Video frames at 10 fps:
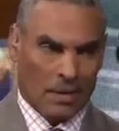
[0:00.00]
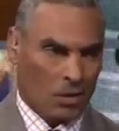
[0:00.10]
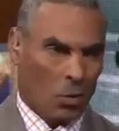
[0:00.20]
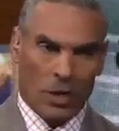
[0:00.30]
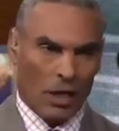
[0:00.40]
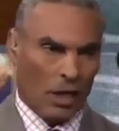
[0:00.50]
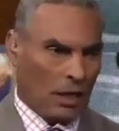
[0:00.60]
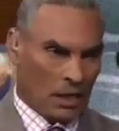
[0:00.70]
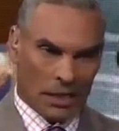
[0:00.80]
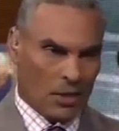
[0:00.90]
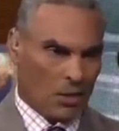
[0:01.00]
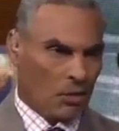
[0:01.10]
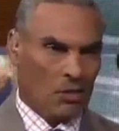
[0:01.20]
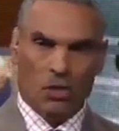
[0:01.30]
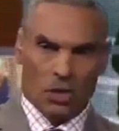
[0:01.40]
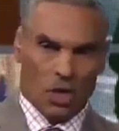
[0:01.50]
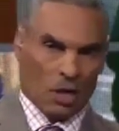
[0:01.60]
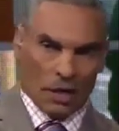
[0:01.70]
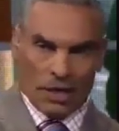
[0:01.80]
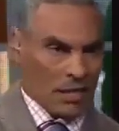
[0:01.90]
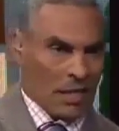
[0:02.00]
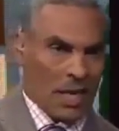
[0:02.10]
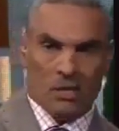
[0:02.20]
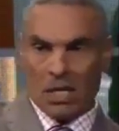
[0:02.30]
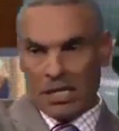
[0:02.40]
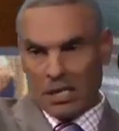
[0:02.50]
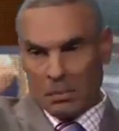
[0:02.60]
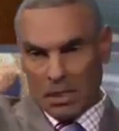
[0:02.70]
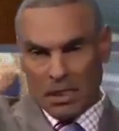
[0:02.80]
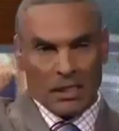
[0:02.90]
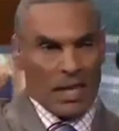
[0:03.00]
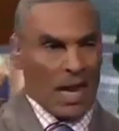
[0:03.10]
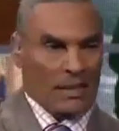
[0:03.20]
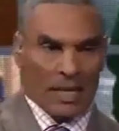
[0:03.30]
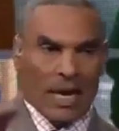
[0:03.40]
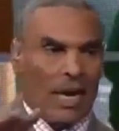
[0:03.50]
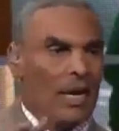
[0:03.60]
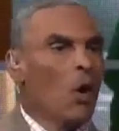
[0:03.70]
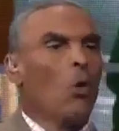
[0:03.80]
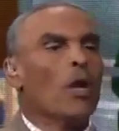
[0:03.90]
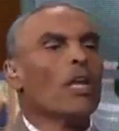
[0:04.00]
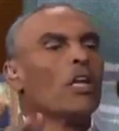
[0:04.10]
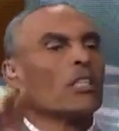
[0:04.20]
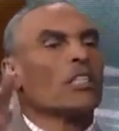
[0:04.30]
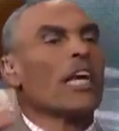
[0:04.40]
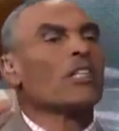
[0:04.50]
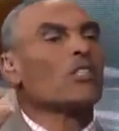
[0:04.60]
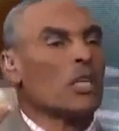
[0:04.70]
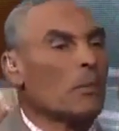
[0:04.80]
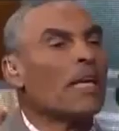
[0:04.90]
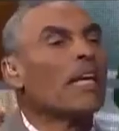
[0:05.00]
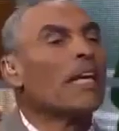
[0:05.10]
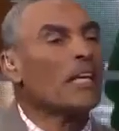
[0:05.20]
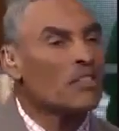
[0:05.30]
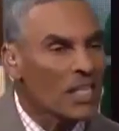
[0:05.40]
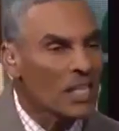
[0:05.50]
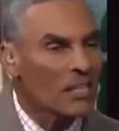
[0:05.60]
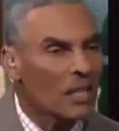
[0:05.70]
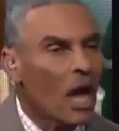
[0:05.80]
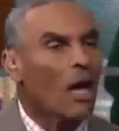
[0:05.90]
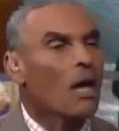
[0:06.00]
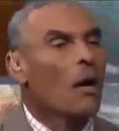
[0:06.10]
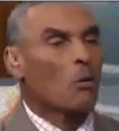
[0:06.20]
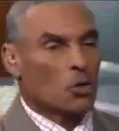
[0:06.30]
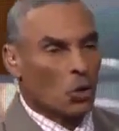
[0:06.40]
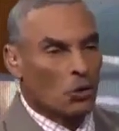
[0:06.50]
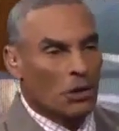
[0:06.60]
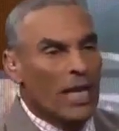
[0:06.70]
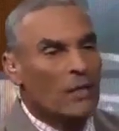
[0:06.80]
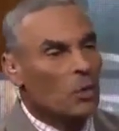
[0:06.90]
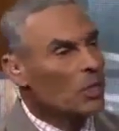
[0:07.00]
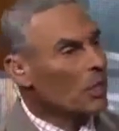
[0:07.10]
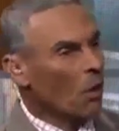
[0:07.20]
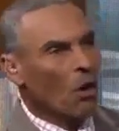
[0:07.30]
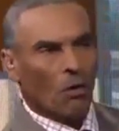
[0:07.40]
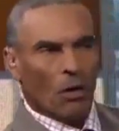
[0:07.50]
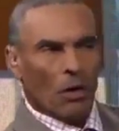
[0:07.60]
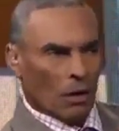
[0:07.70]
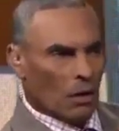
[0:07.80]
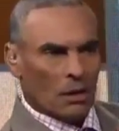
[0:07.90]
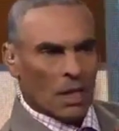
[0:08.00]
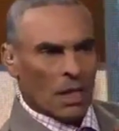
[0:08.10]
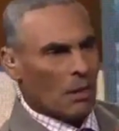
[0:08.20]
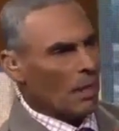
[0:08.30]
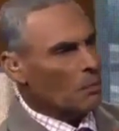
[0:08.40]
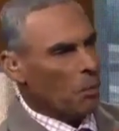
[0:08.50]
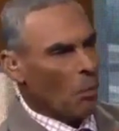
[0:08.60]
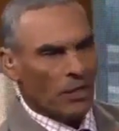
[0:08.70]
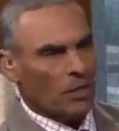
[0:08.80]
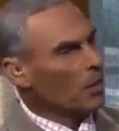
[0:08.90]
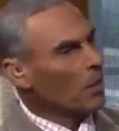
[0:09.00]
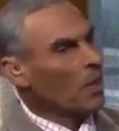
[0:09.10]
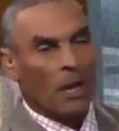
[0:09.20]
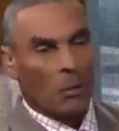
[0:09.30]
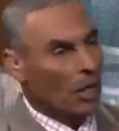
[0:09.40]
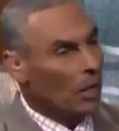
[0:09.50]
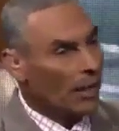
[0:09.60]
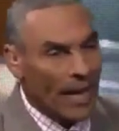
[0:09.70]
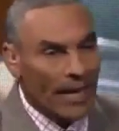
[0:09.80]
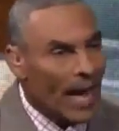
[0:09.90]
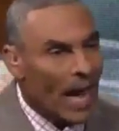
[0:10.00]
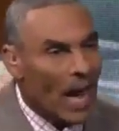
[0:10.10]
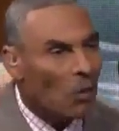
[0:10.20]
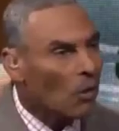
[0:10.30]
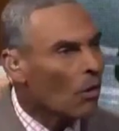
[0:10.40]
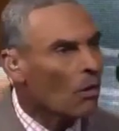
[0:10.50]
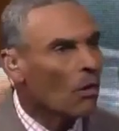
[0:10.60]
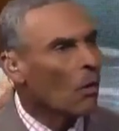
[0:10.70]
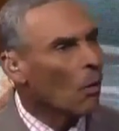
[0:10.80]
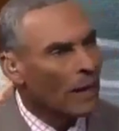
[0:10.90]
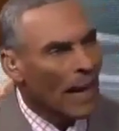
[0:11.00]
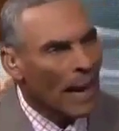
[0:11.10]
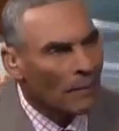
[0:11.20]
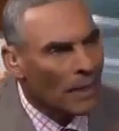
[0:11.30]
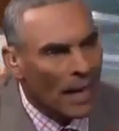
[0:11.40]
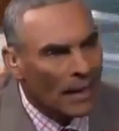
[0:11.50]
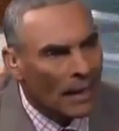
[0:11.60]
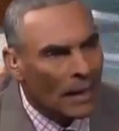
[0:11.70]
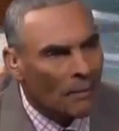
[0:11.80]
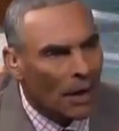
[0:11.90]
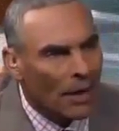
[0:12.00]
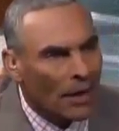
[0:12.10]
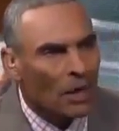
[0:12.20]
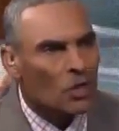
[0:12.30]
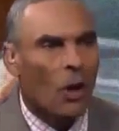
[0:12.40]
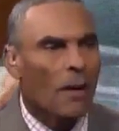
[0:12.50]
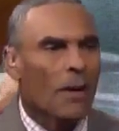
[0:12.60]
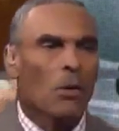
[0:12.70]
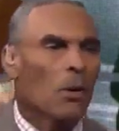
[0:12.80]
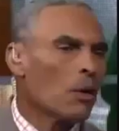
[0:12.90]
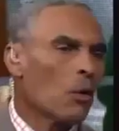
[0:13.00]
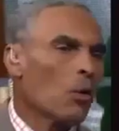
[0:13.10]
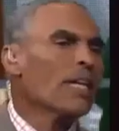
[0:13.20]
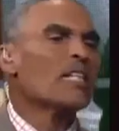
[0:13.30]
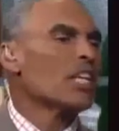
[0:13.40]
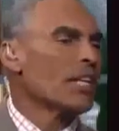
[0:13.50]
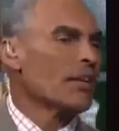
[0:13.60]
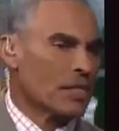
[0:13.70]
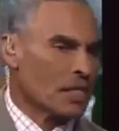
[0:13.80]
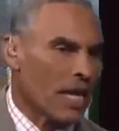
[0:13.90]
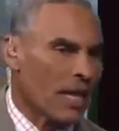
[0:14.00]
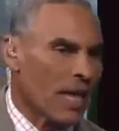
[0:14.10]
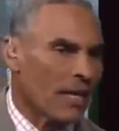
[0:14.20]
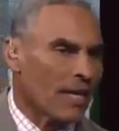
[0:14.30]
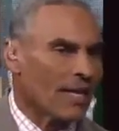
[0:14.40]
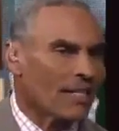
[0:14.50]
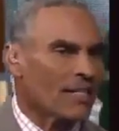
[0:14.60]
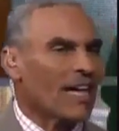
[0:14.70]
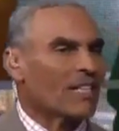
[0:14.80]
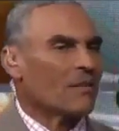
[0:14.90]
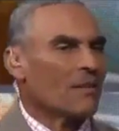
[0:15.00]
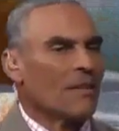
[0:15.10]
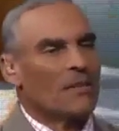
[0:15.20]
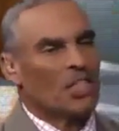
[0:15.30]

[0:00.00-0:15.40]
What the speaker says: And so we can look at the schedule, and you can start looking at that schedule and say they should beat these guys, that guy. We looked at schedules in the beginning of the season. certain teams, we said, oh, this team at this point should be. And we look at it now, and we're going, what happened to that team, right? So, I mean, we can sit here and say that. That's nice